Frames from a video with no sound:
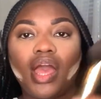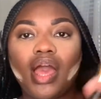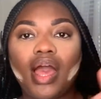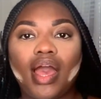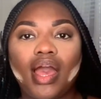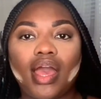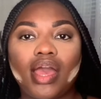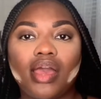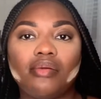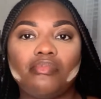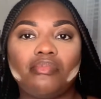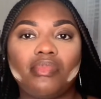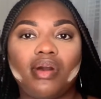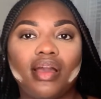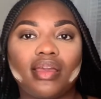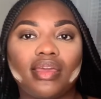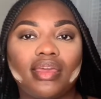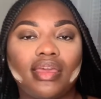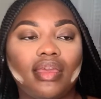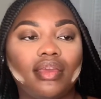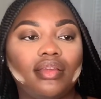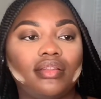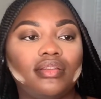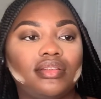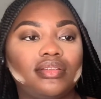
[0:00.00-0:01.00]

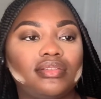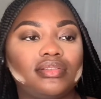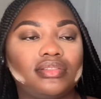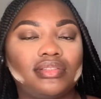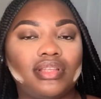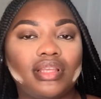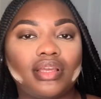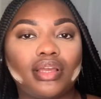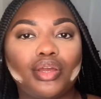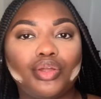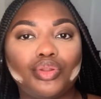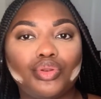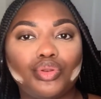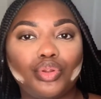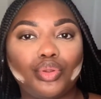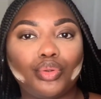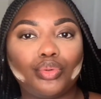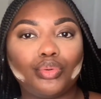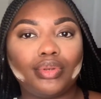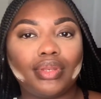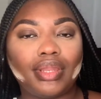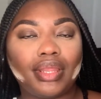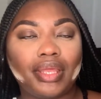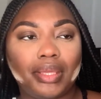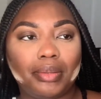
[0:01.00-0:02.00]
Again, this is like a
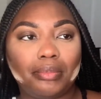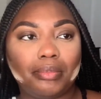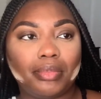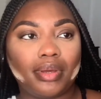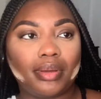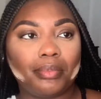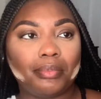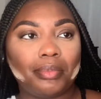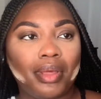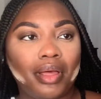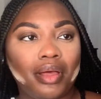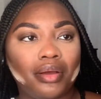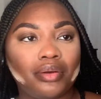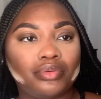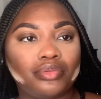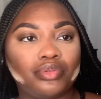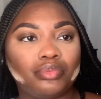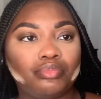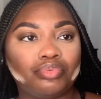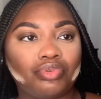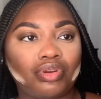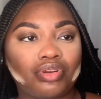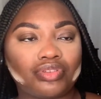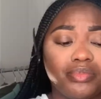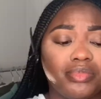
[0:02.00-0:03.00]
no-name powder
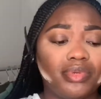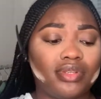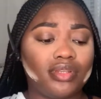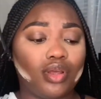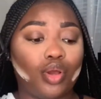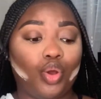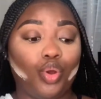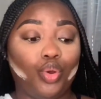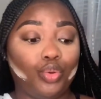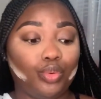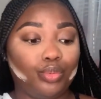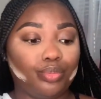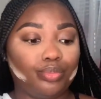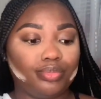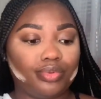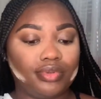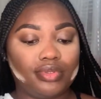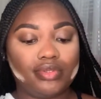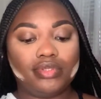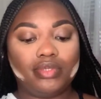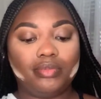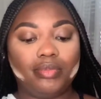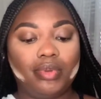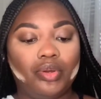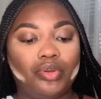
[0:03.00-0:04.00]
brush. I mean, I hope
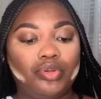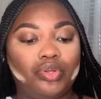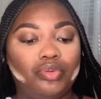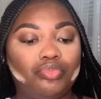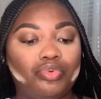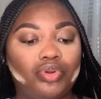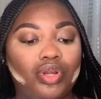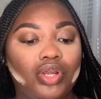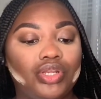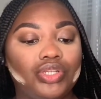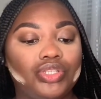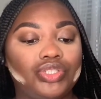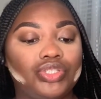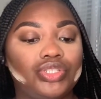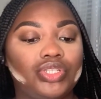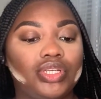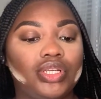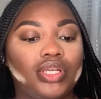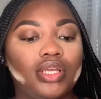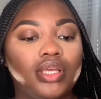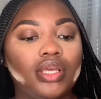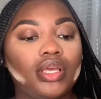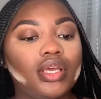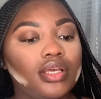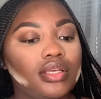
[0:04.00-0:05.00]
it's a powder brush.
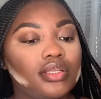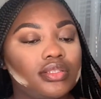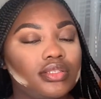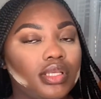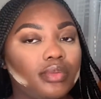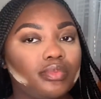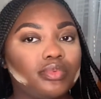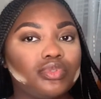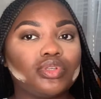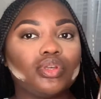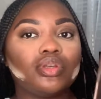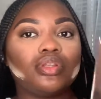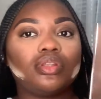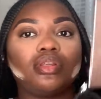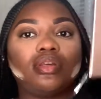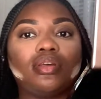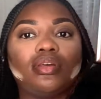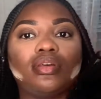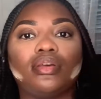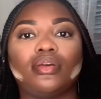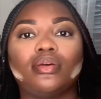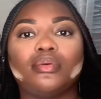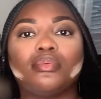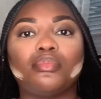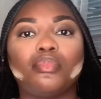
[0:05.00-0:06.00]
So I'm just
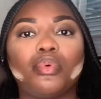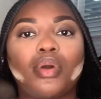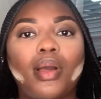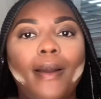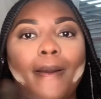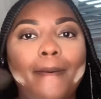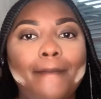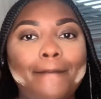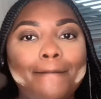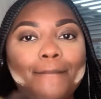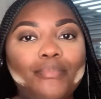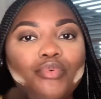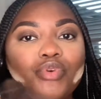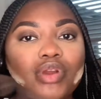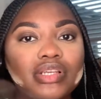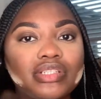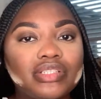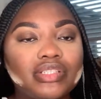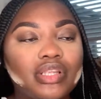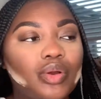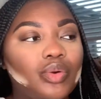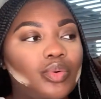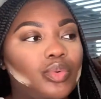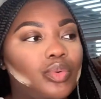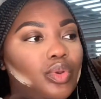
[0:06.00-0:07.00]
gonna brush
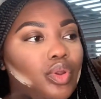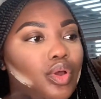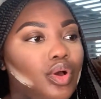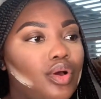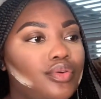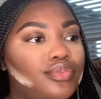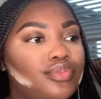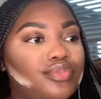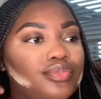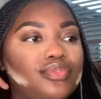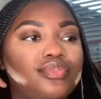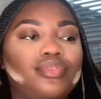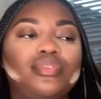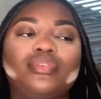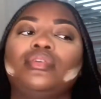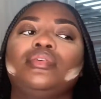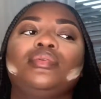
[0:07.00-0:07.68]
that all off.